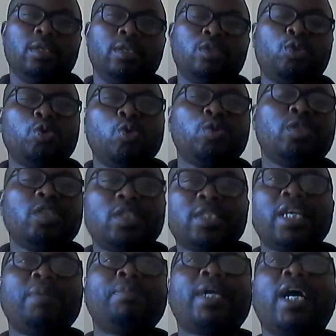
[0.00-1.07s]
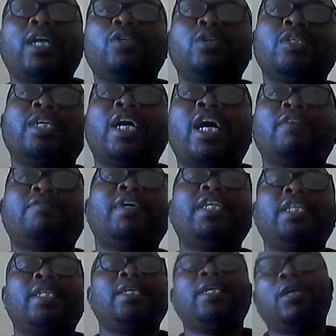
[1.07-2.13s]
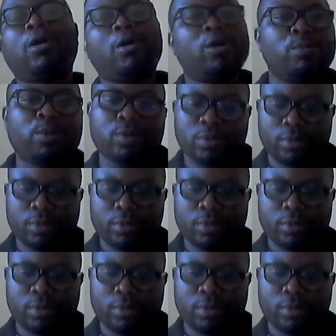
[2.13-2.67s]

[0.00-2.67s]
to system that doesn't have anything in common.